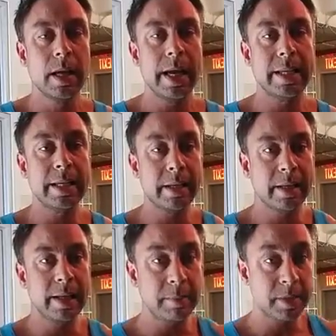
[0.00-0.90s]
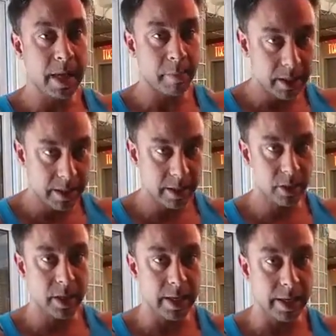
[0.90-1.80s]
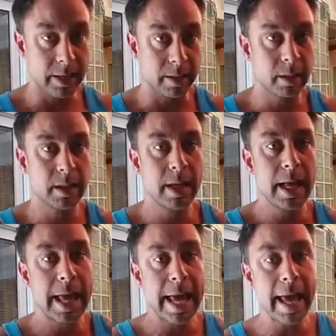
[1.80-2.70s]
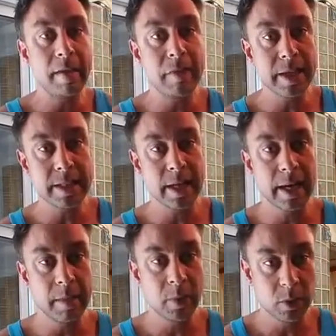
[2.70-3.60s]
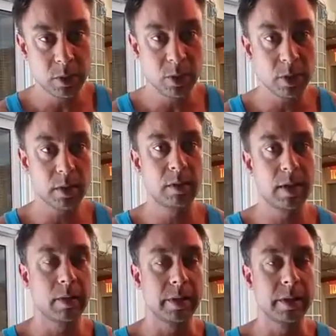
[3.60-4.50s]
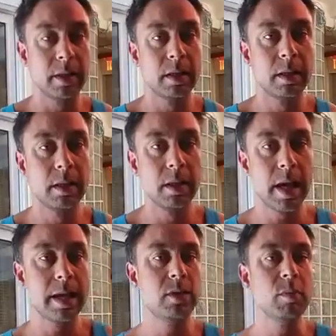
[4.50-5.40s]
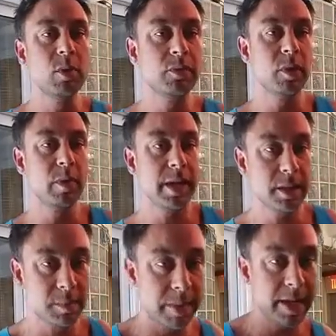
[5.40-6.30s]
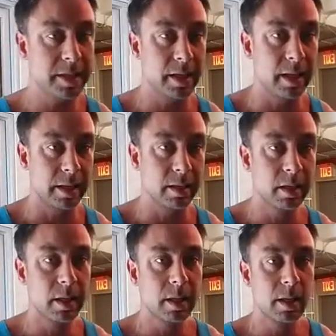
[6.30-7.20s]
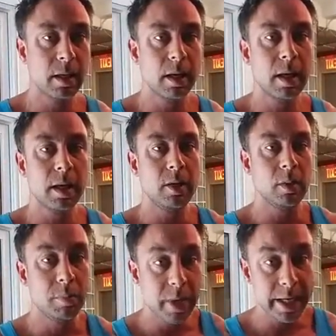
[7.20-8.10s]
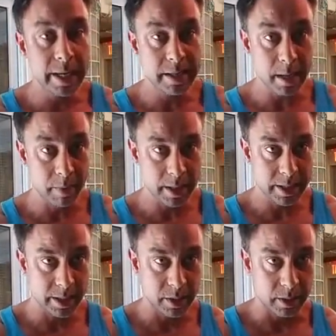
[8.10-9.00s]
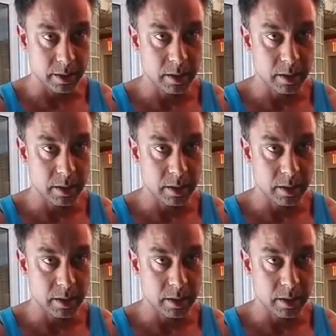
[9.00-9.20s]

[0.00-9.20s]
it keeps time and attention high. Every time you jerk around and you move the weight spastically, you're breaking time on attention.